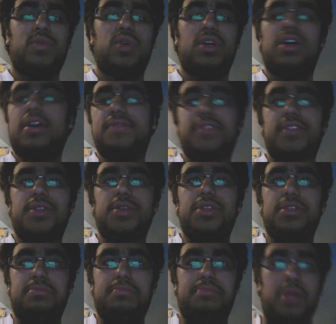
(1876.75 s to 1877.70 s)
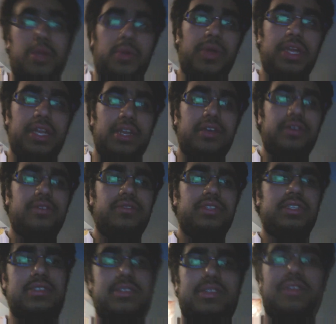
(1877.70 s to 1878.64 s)
what I have to do is boot
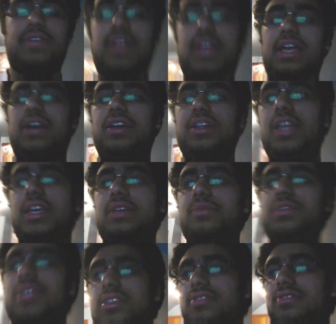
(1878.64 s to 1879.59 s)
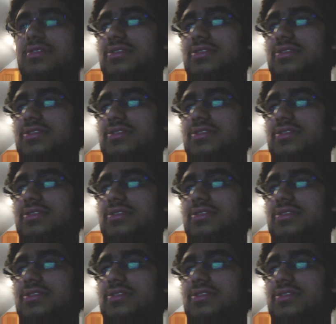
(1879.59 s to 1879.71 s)
Windows and stuff like that on it which